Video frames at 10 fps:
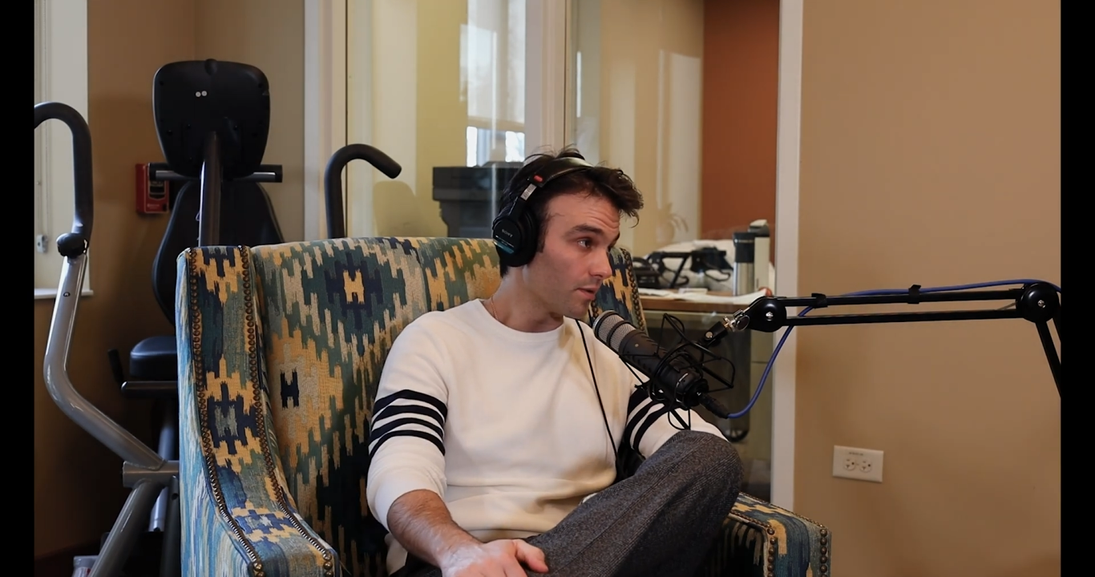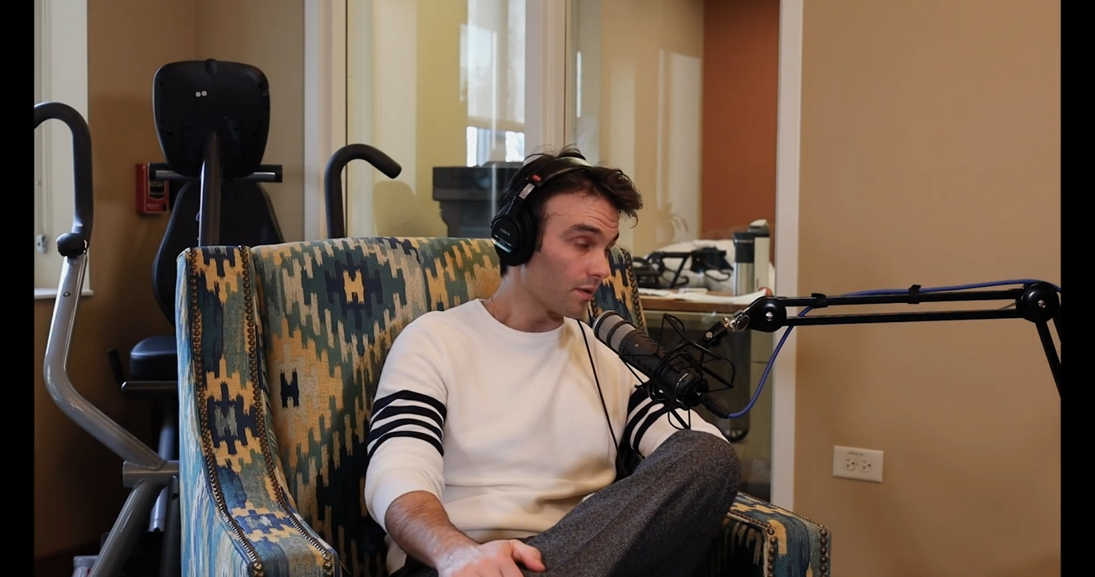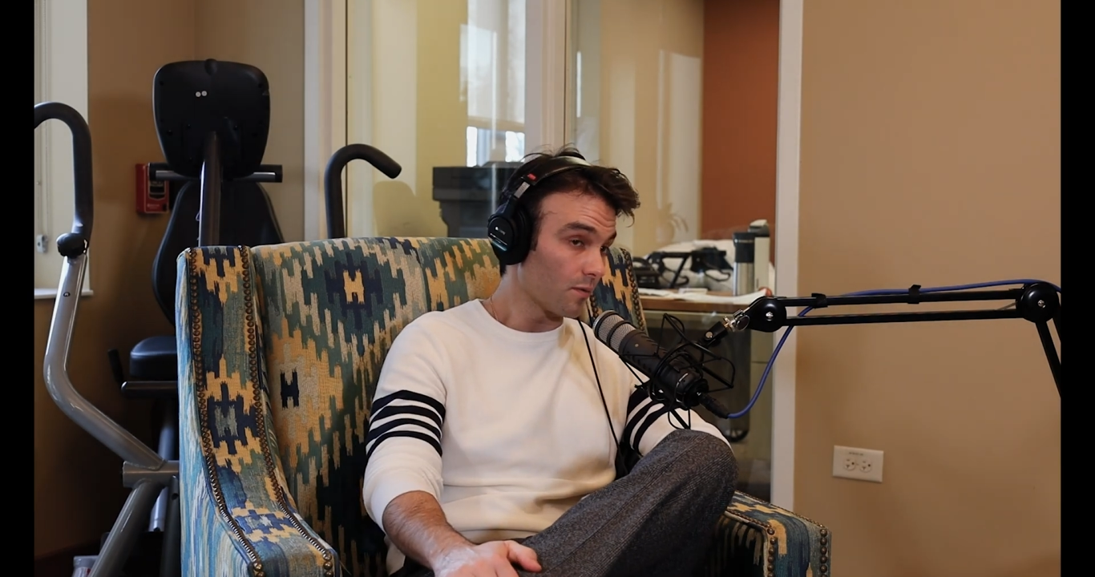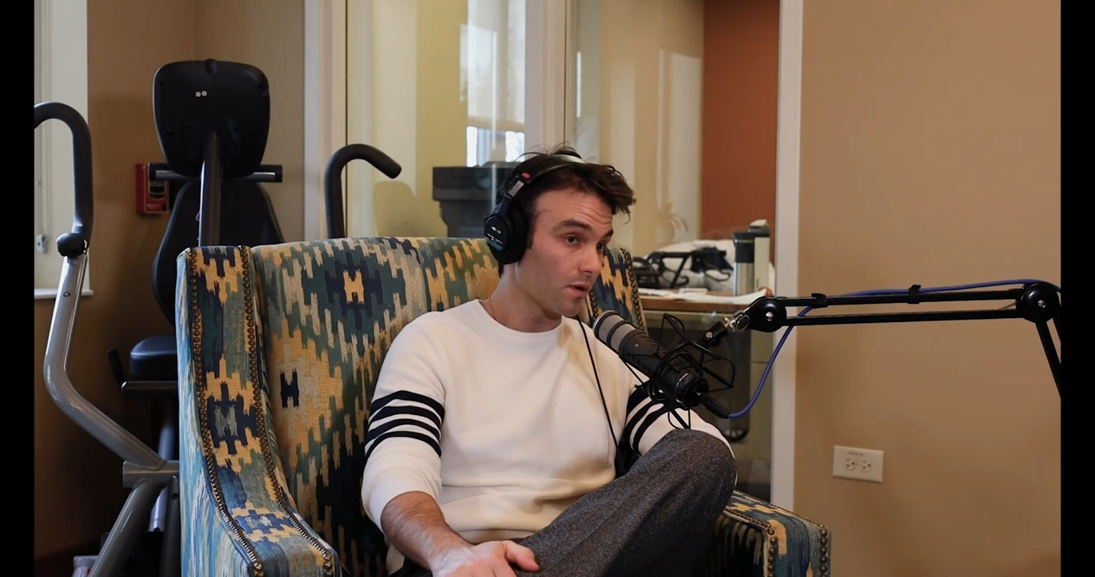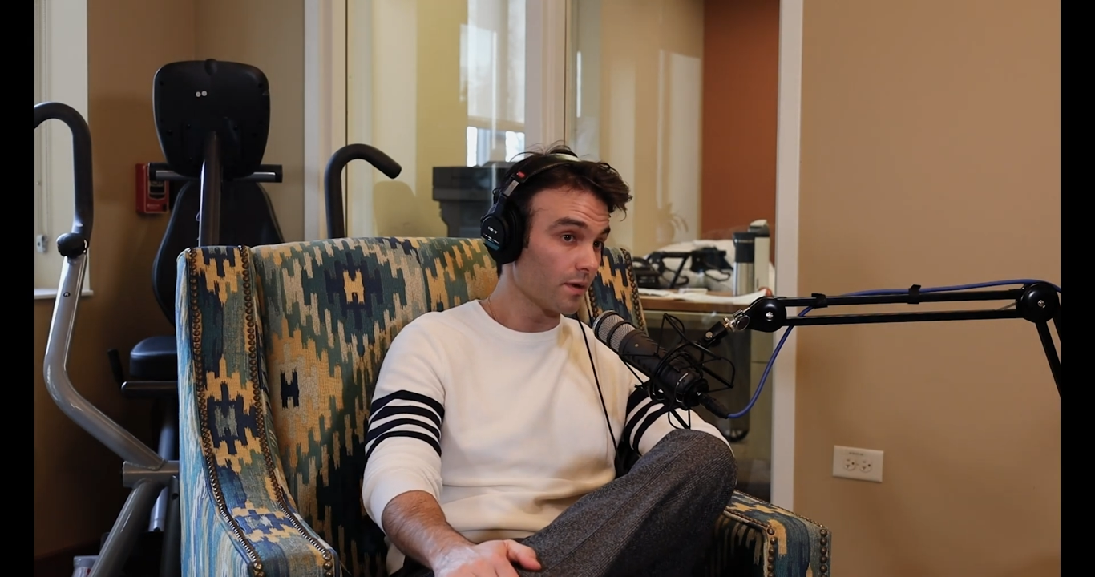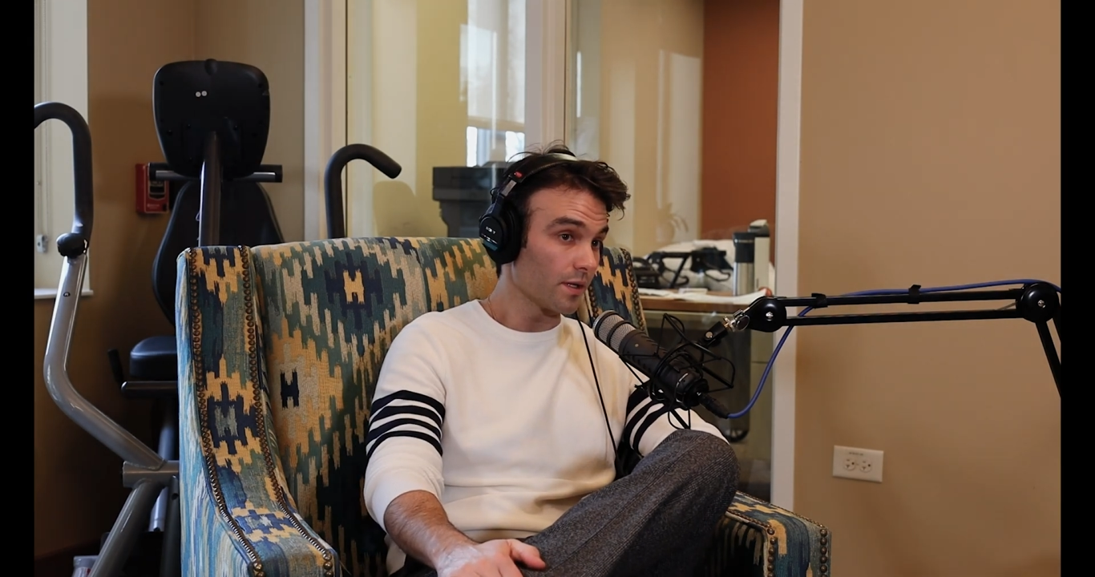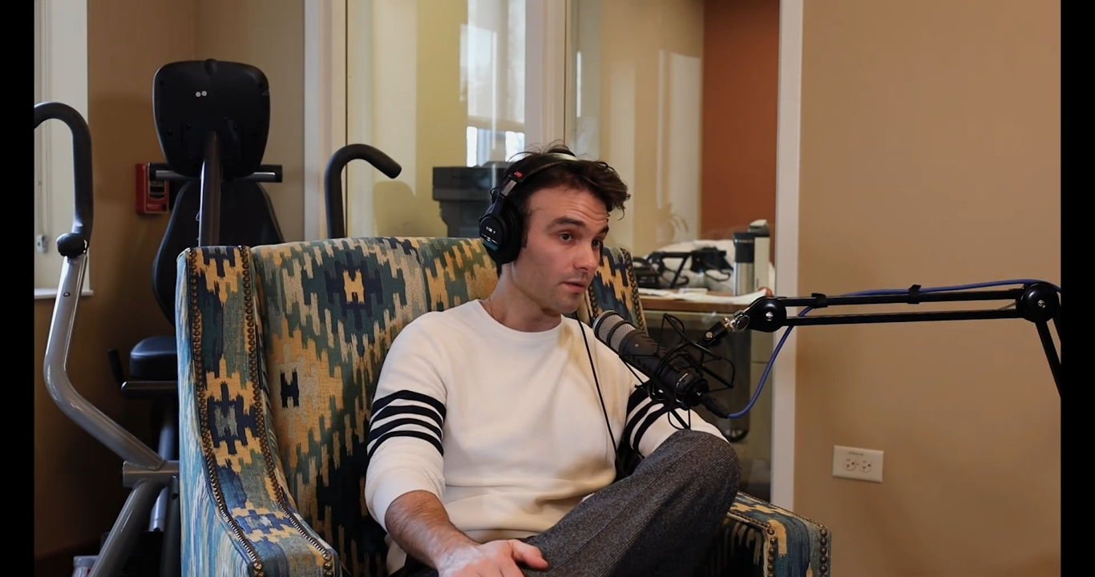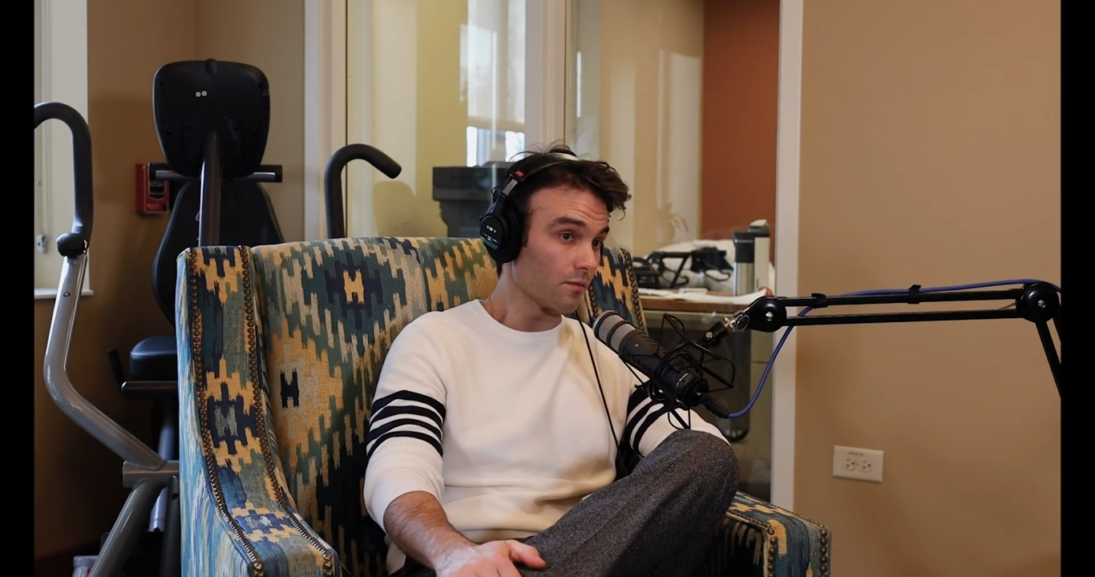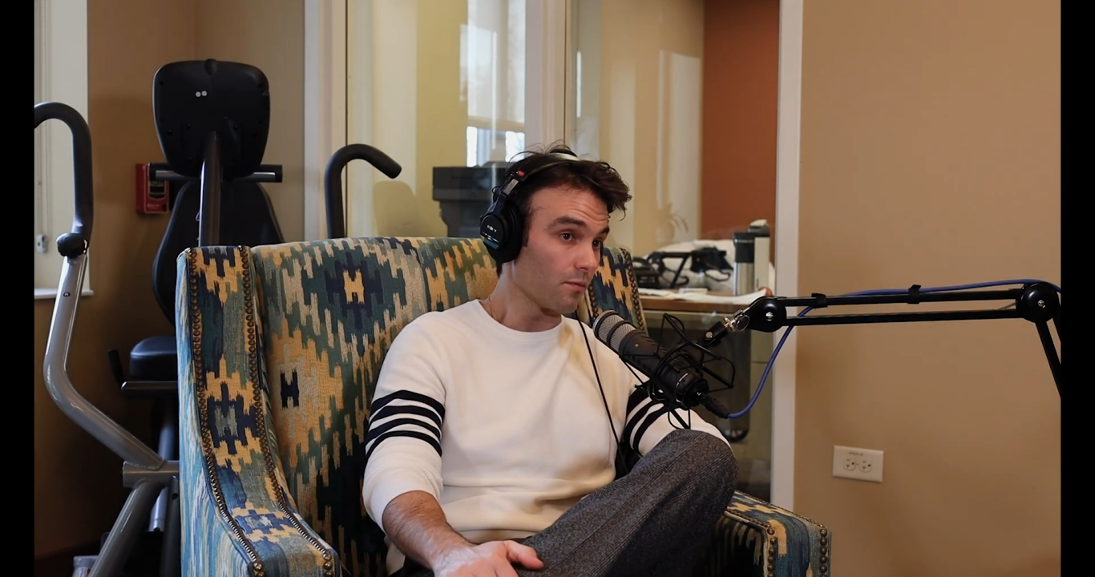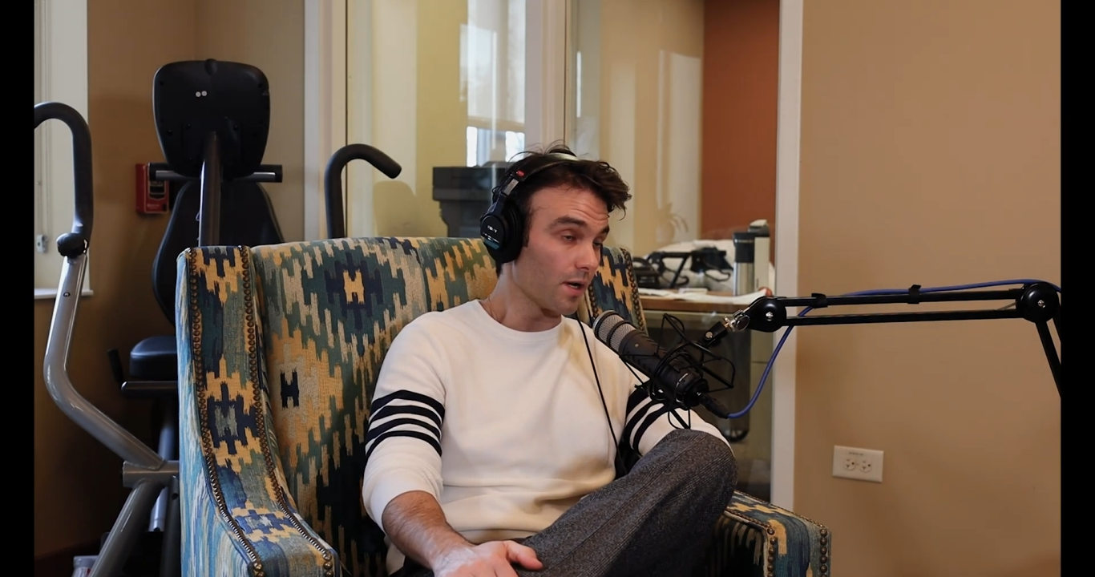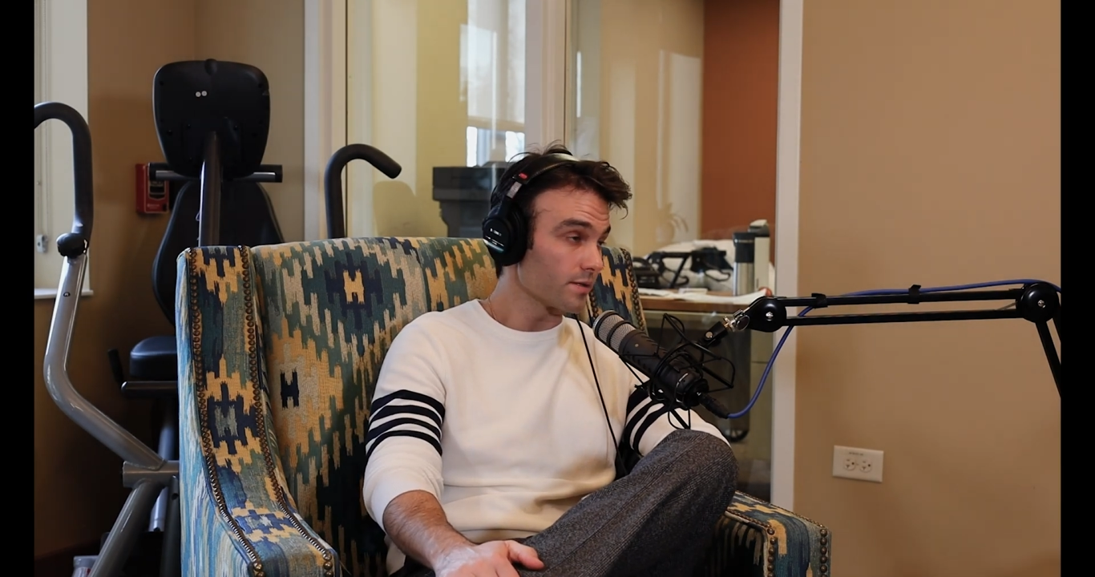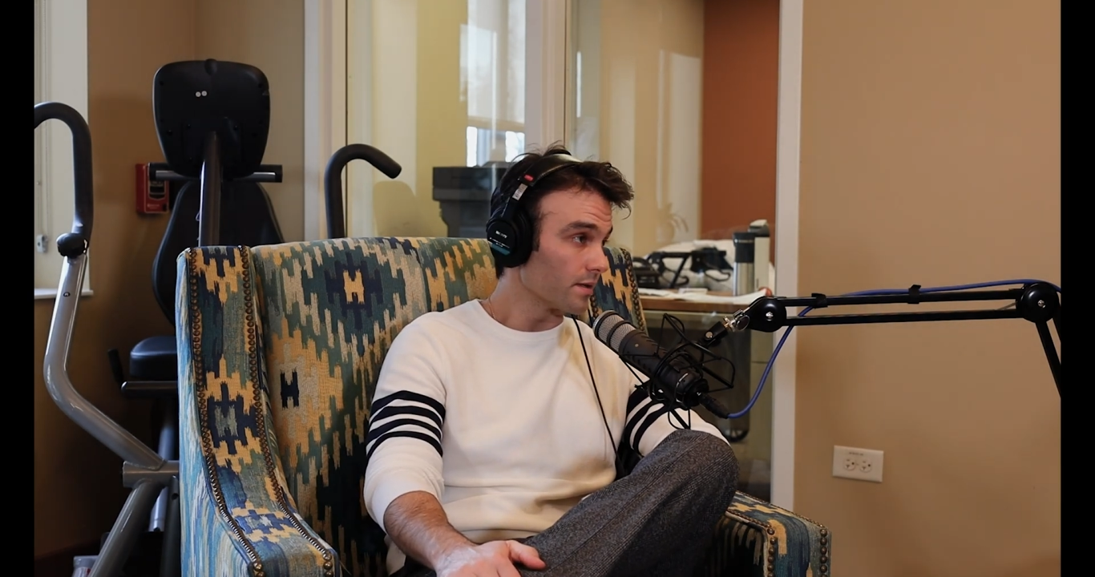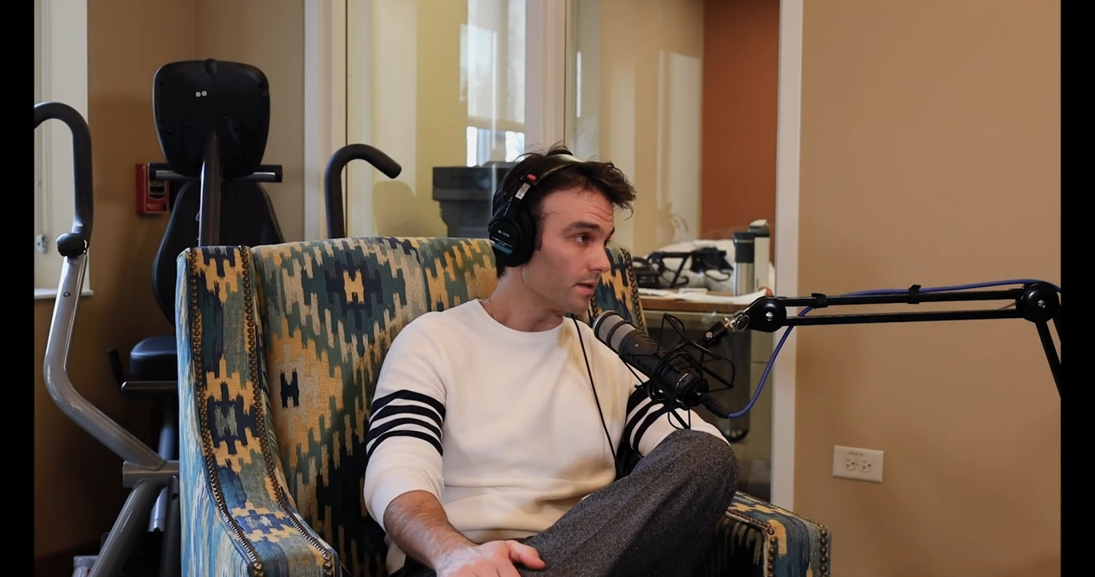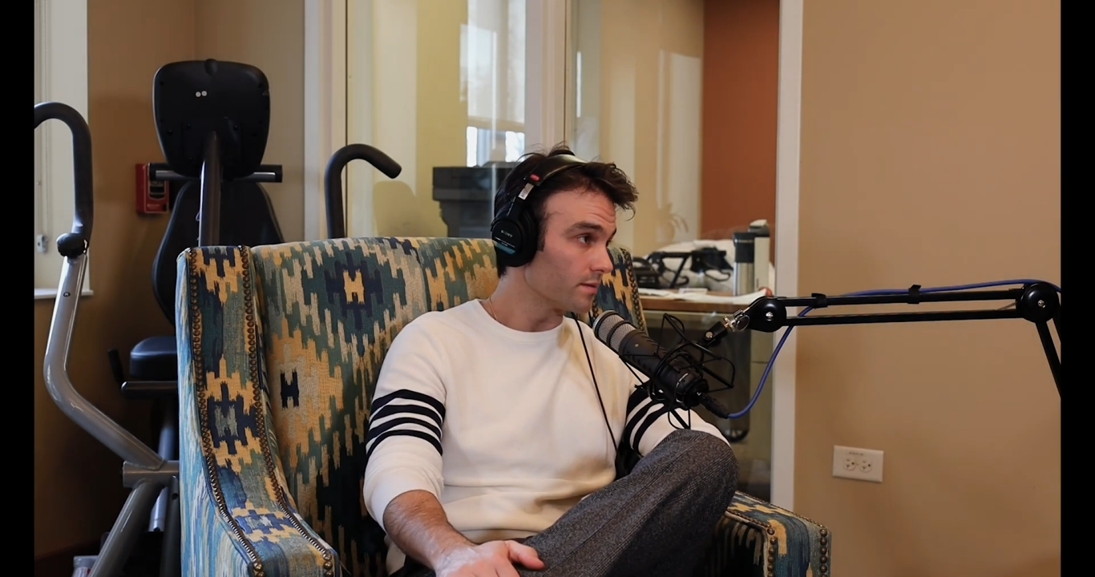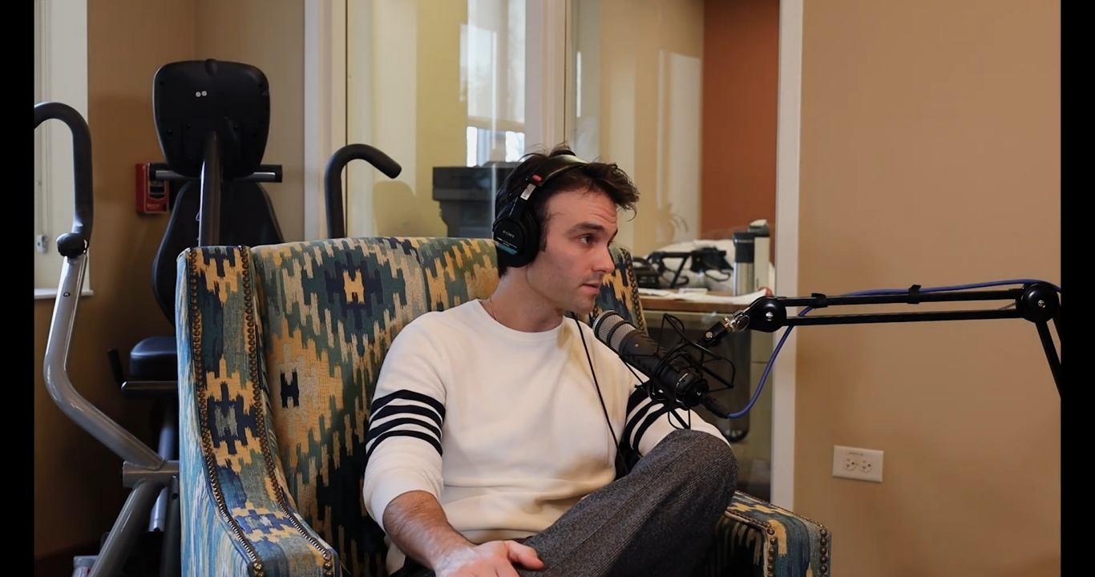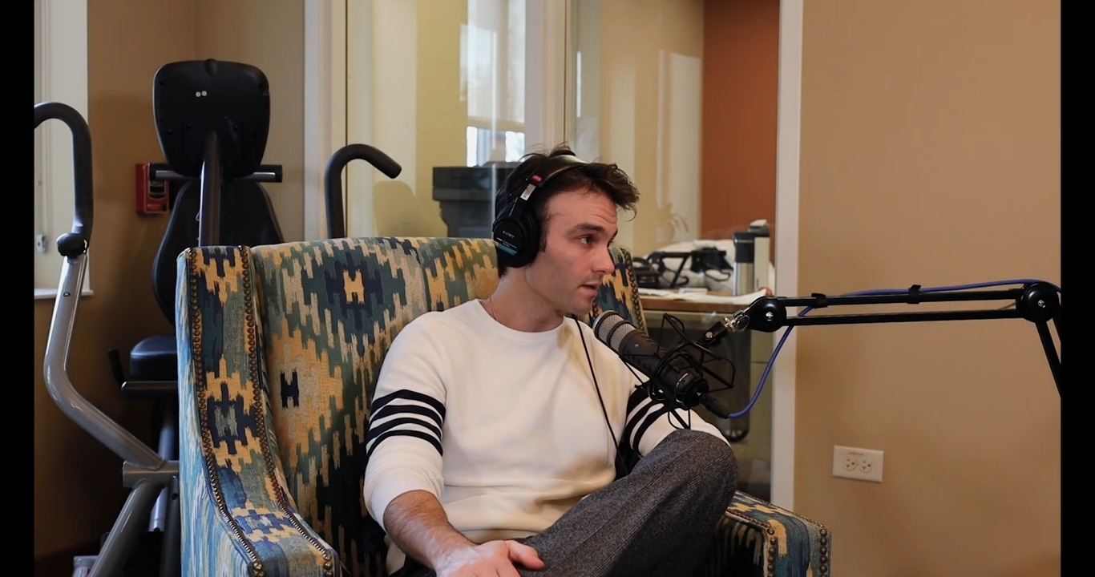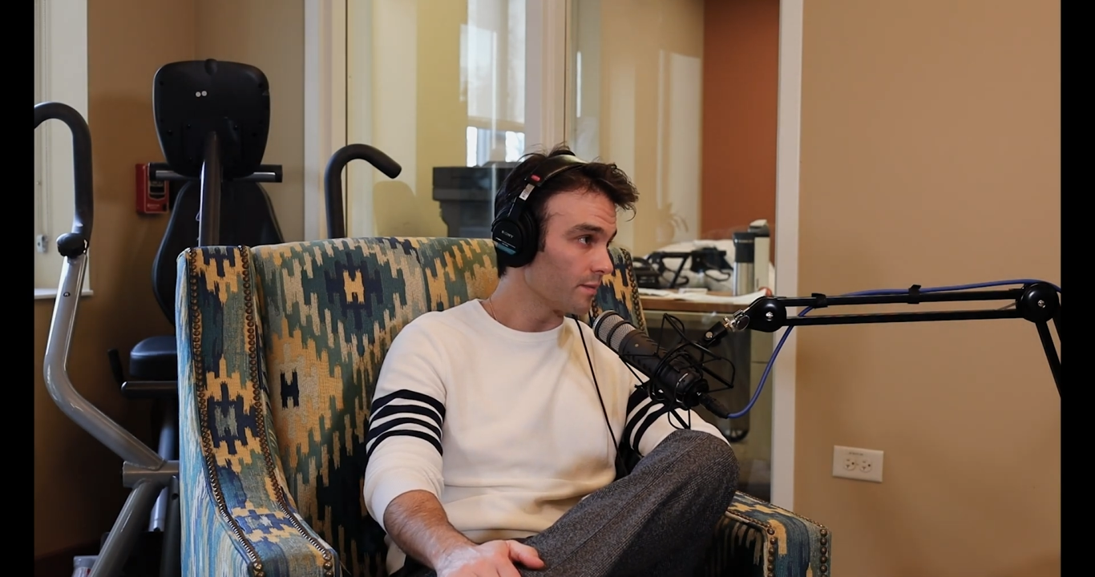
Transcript: the quality of the residents.